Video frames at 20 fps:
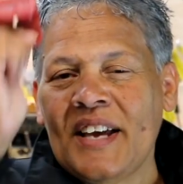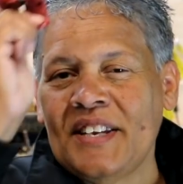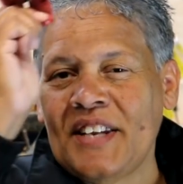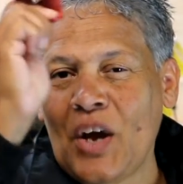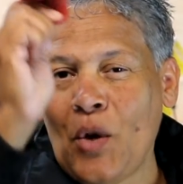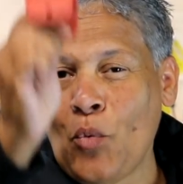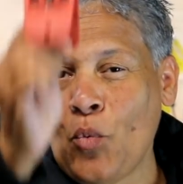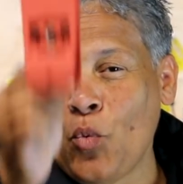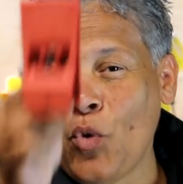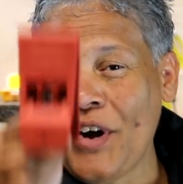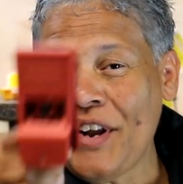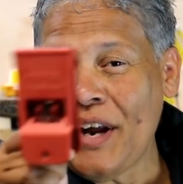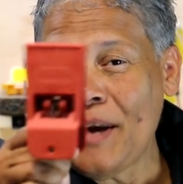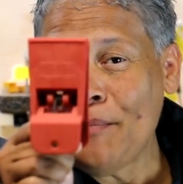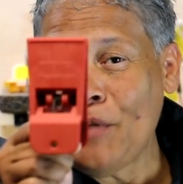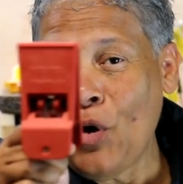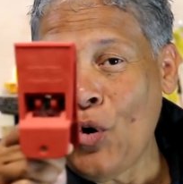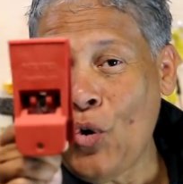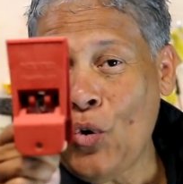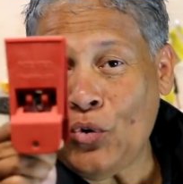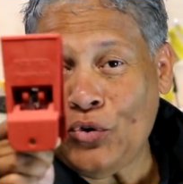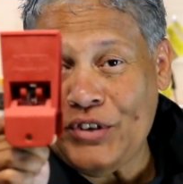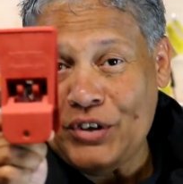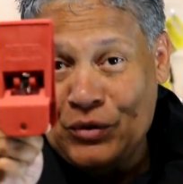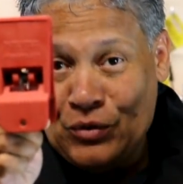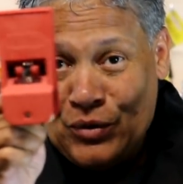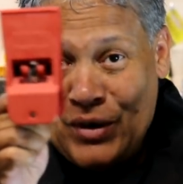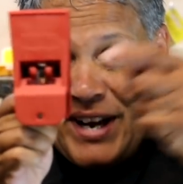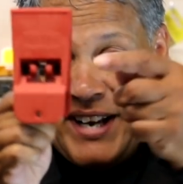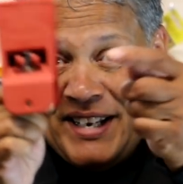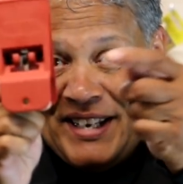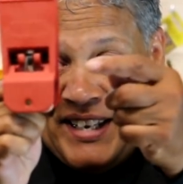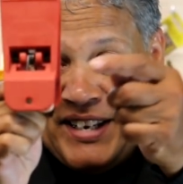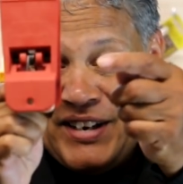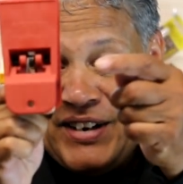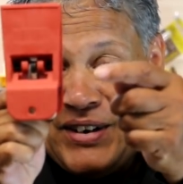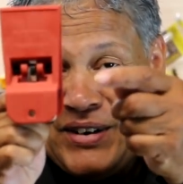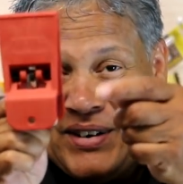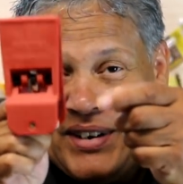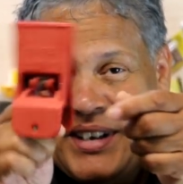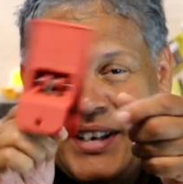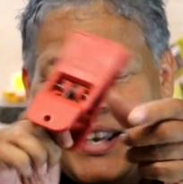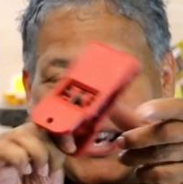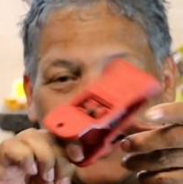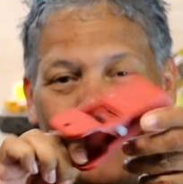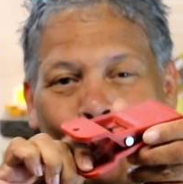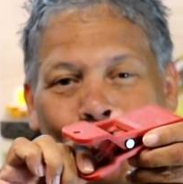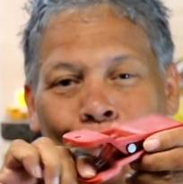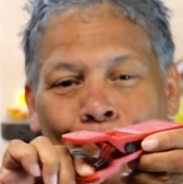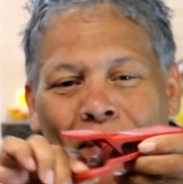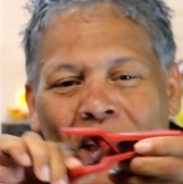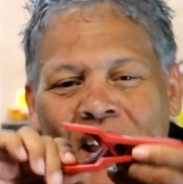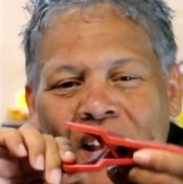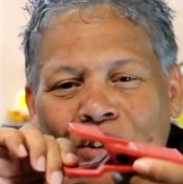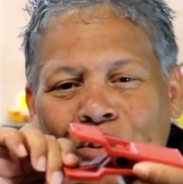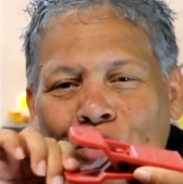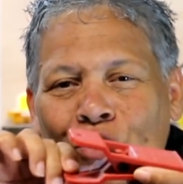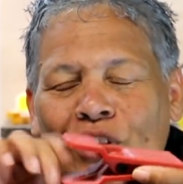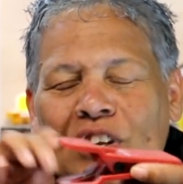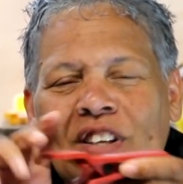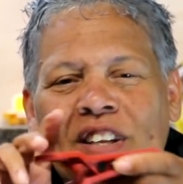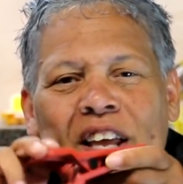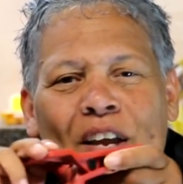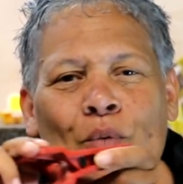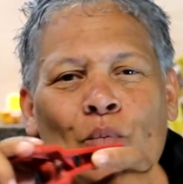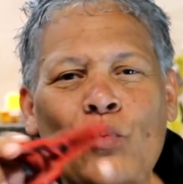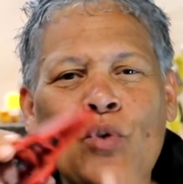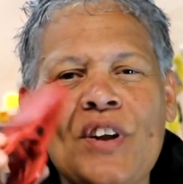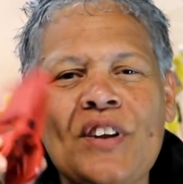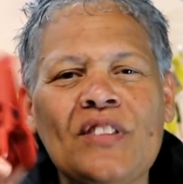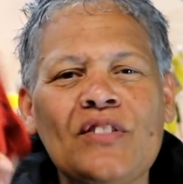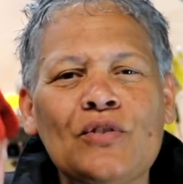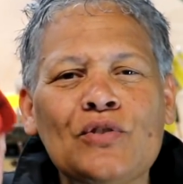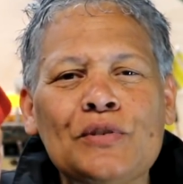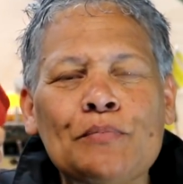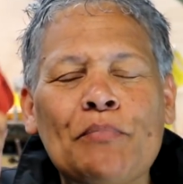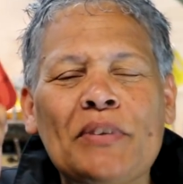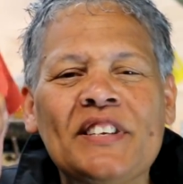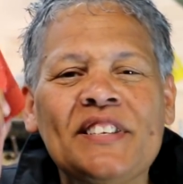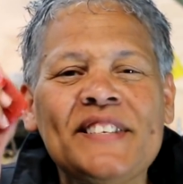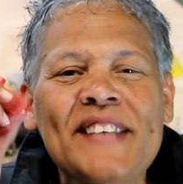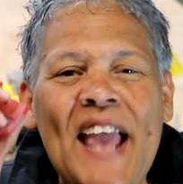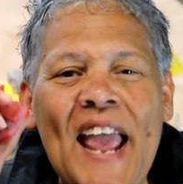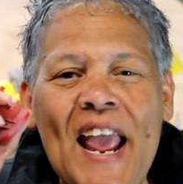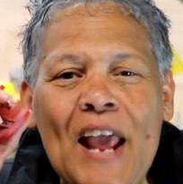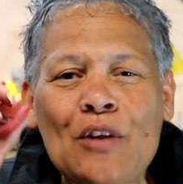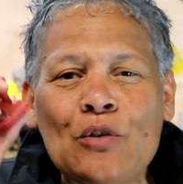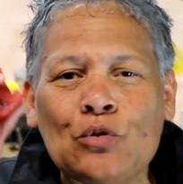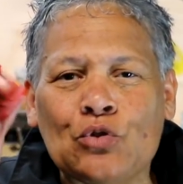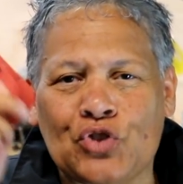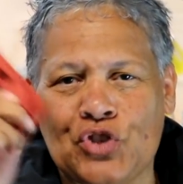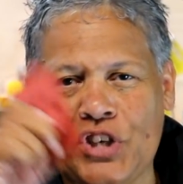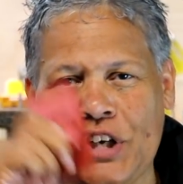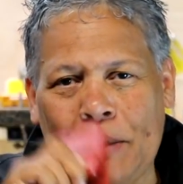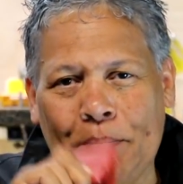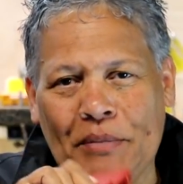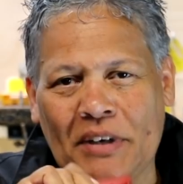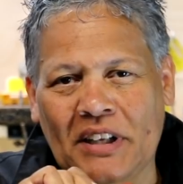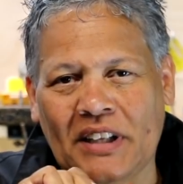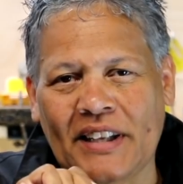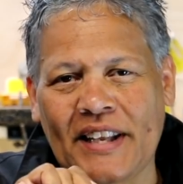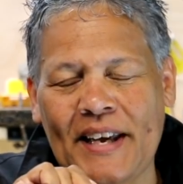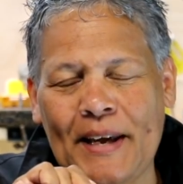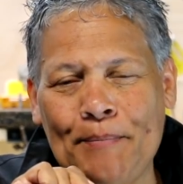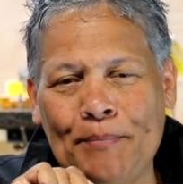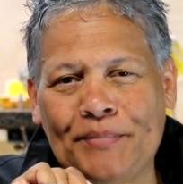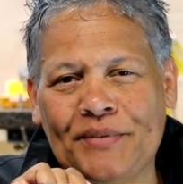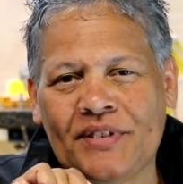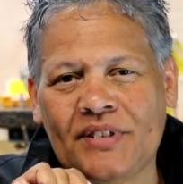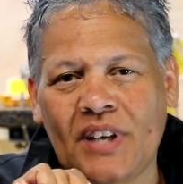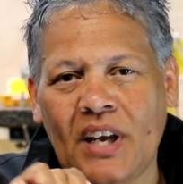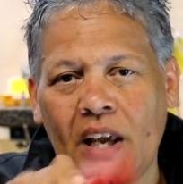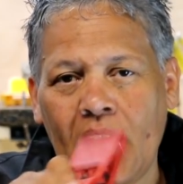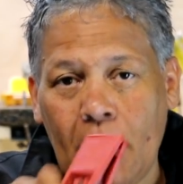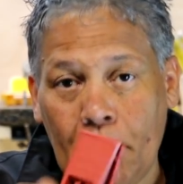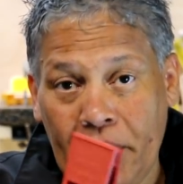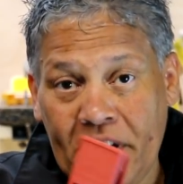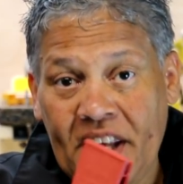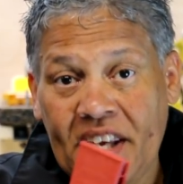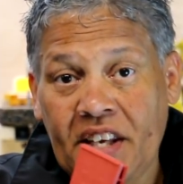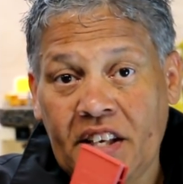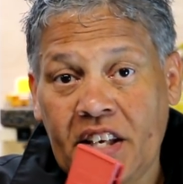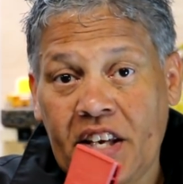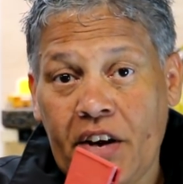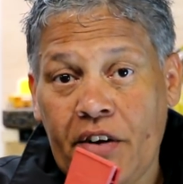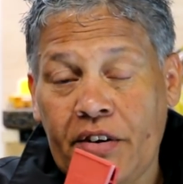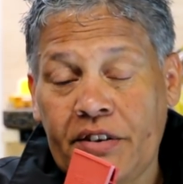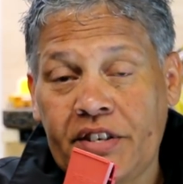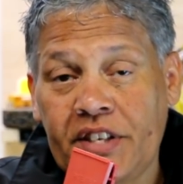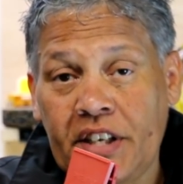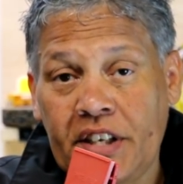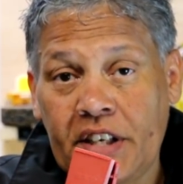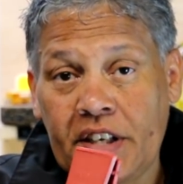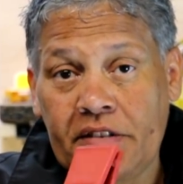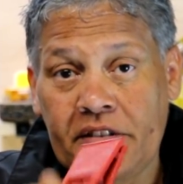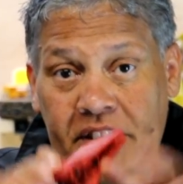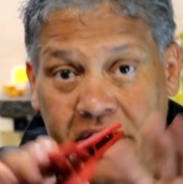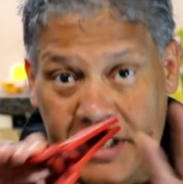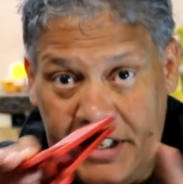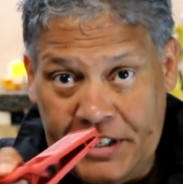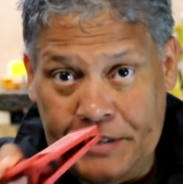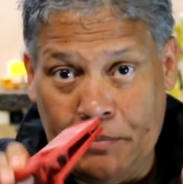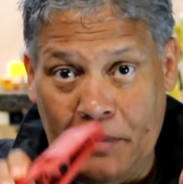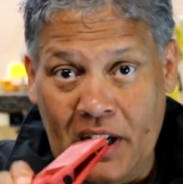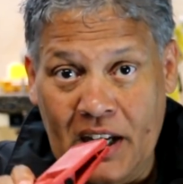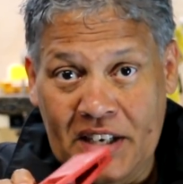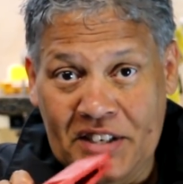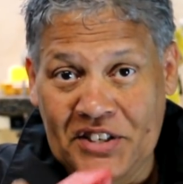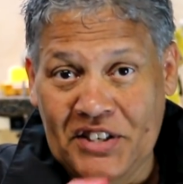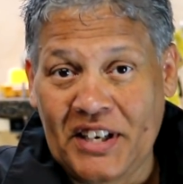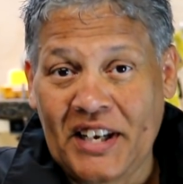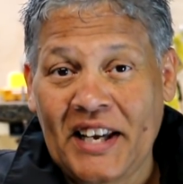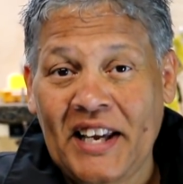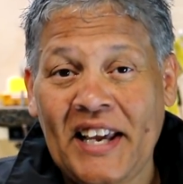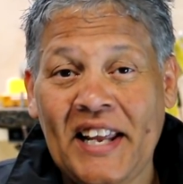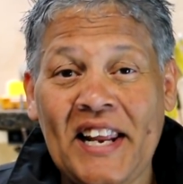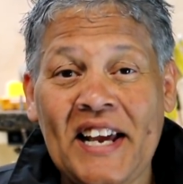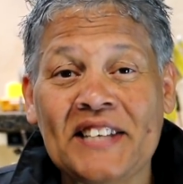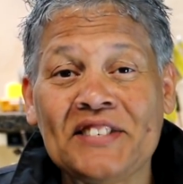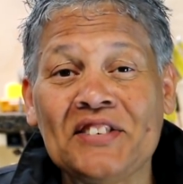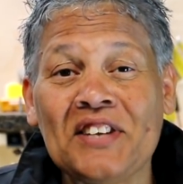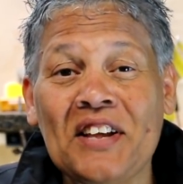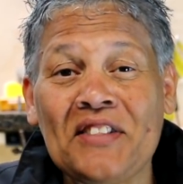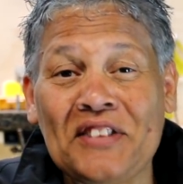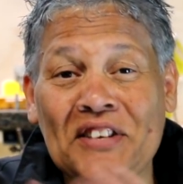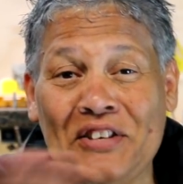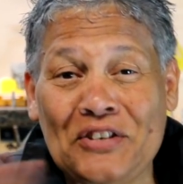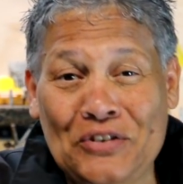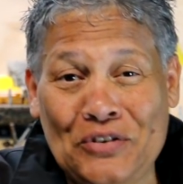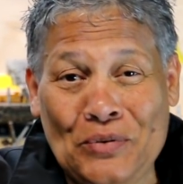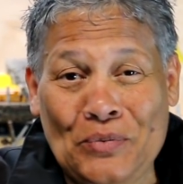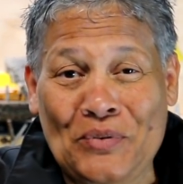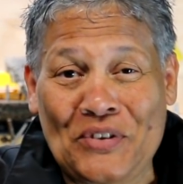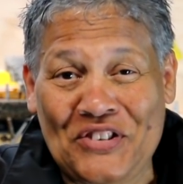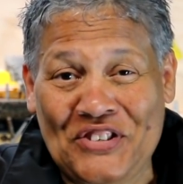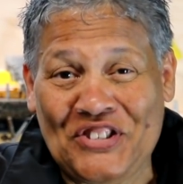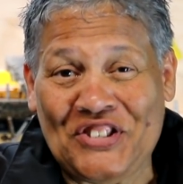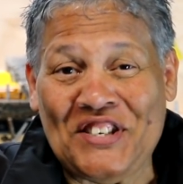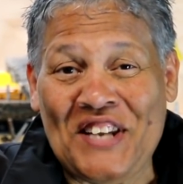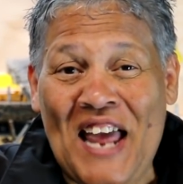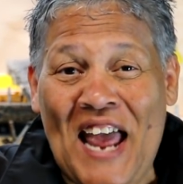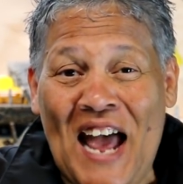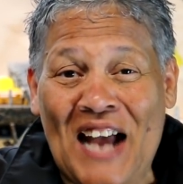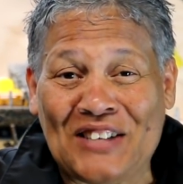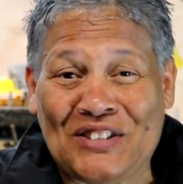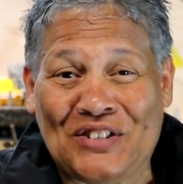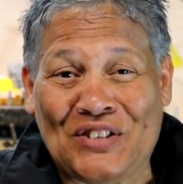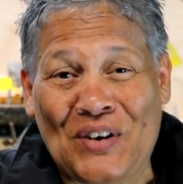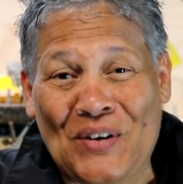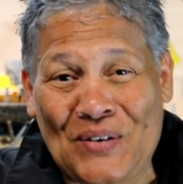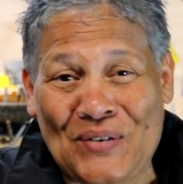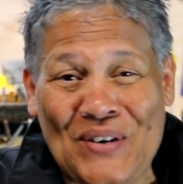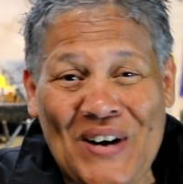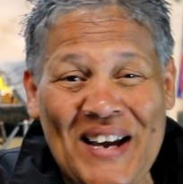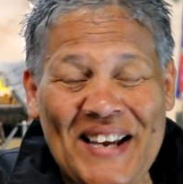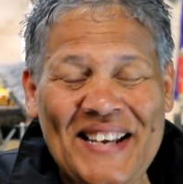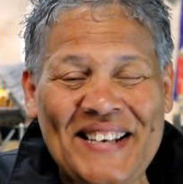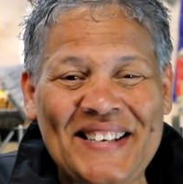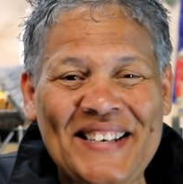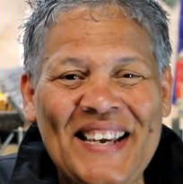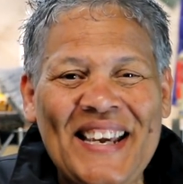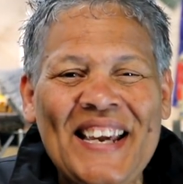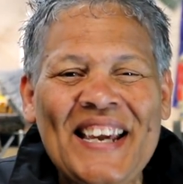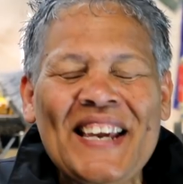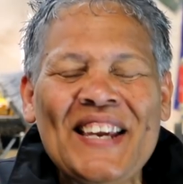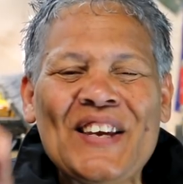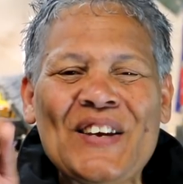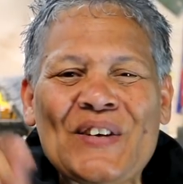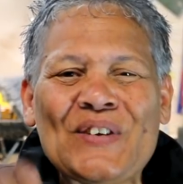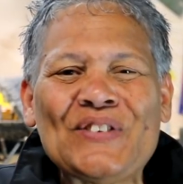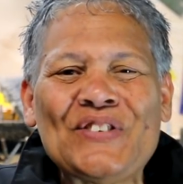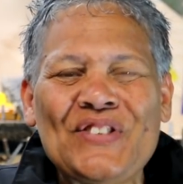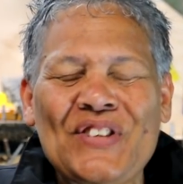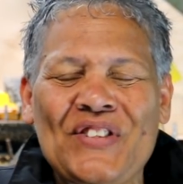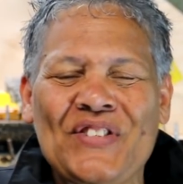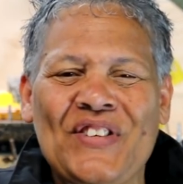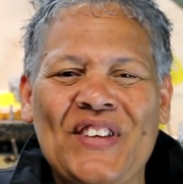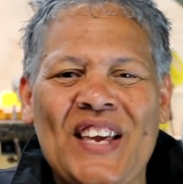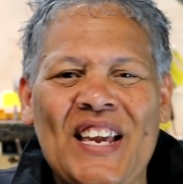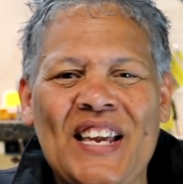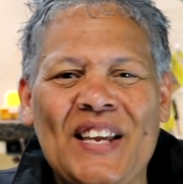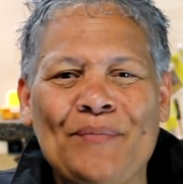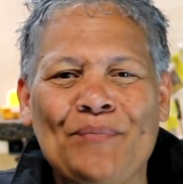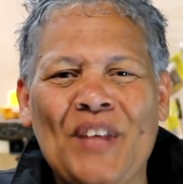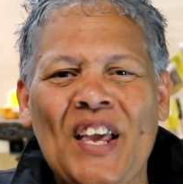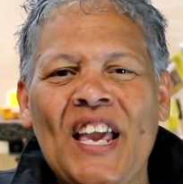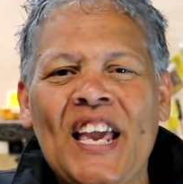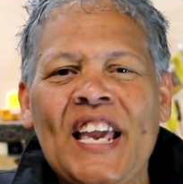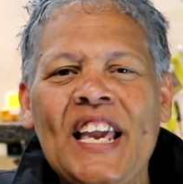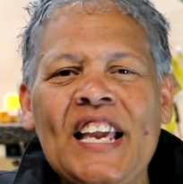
Now what I'm holding right here, it may look like one of those potato chip clips, but I can guarantee you this much. It has nothing to do with snacks, all right? Here's the thing.